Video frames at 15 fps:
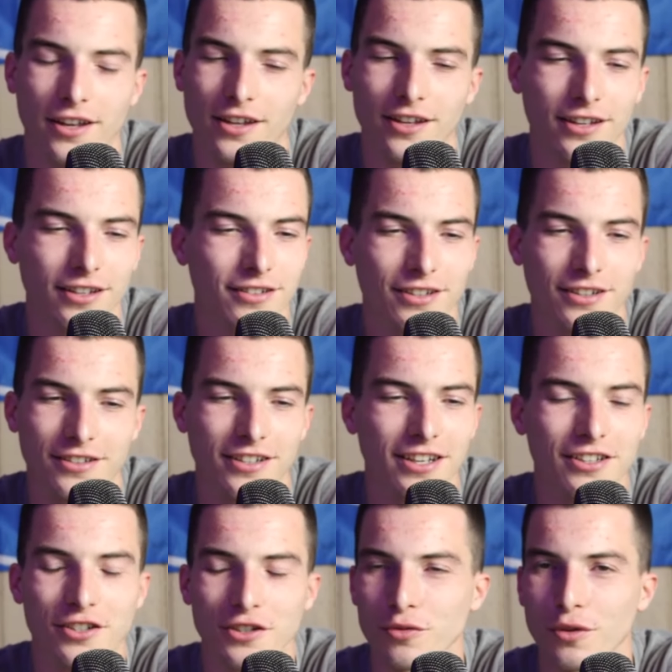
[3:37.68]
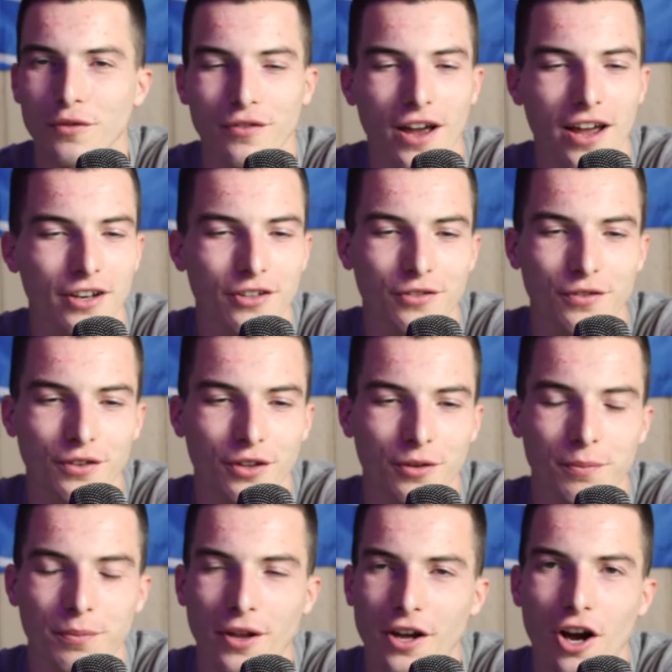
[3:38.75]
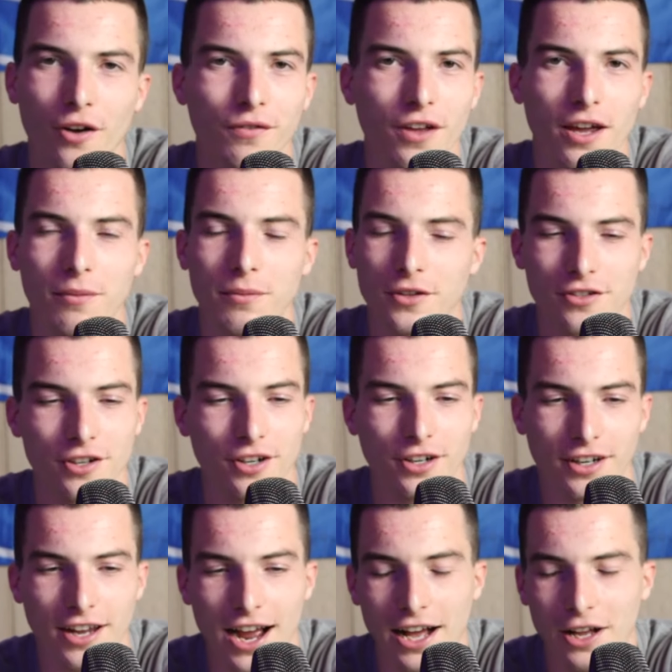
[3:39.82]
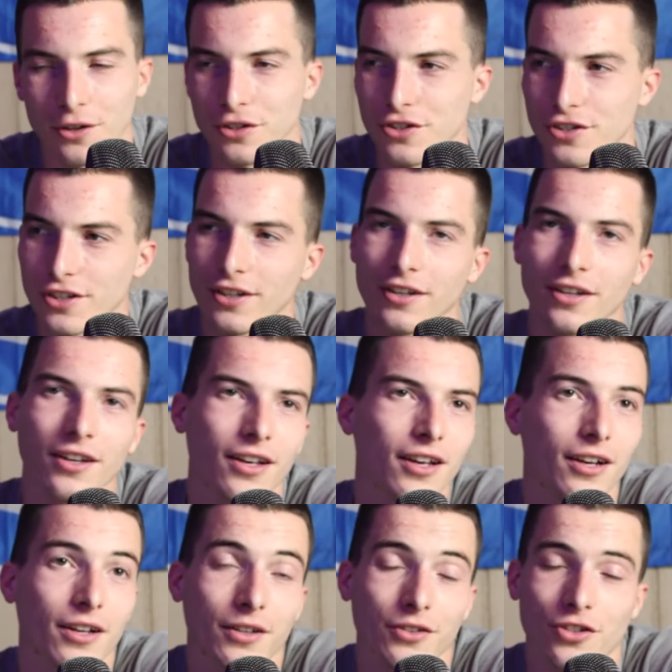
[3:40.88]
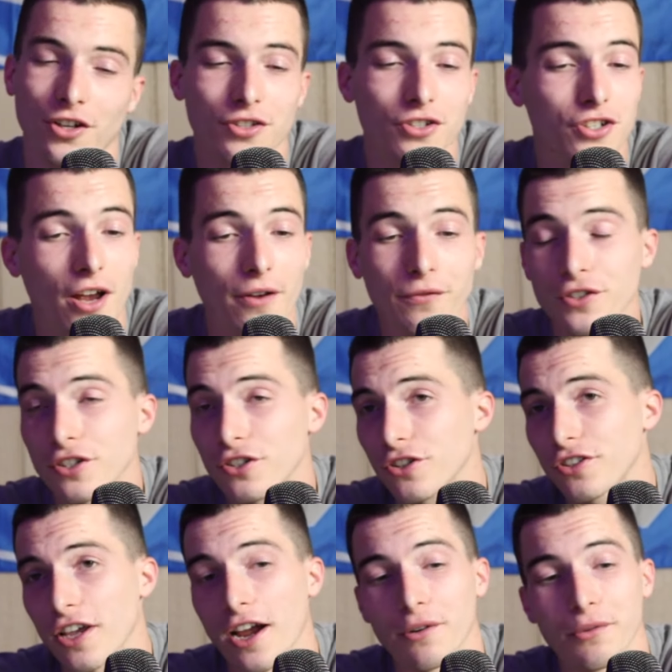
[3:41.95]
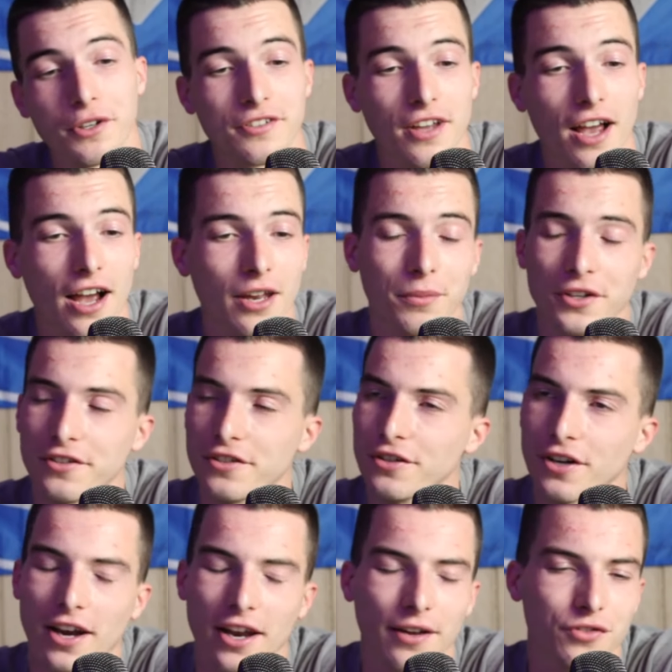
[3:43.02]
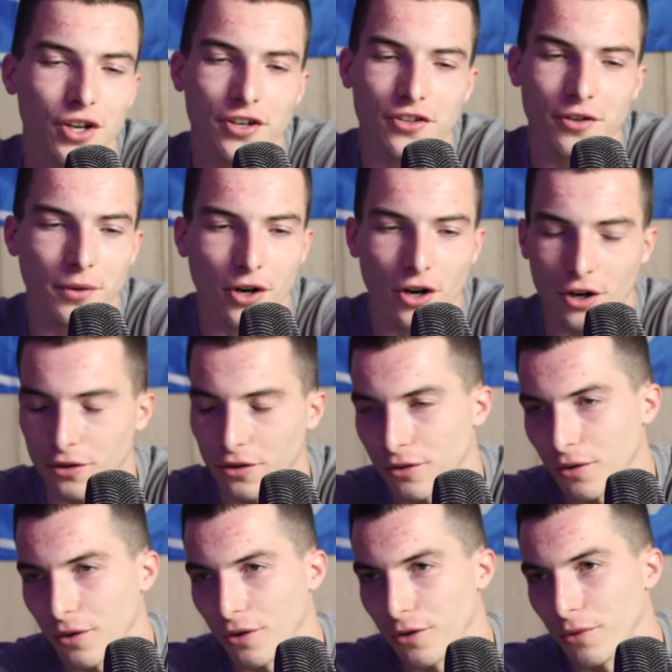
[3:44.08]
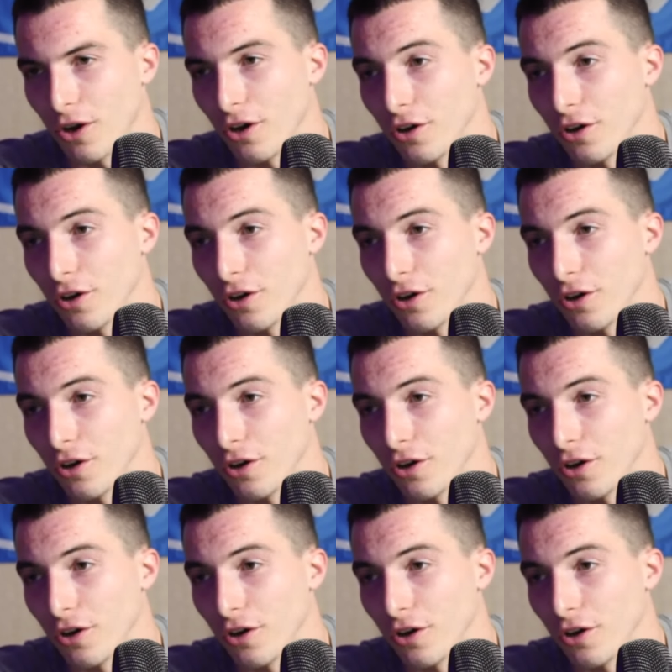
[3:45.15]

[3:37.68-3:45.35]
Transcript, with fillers: He gets he gets his revenge for the playoff game this year in college, and Justin Jefferson just got re-signed, but he still got to have JJ McCarthy throwing the ball.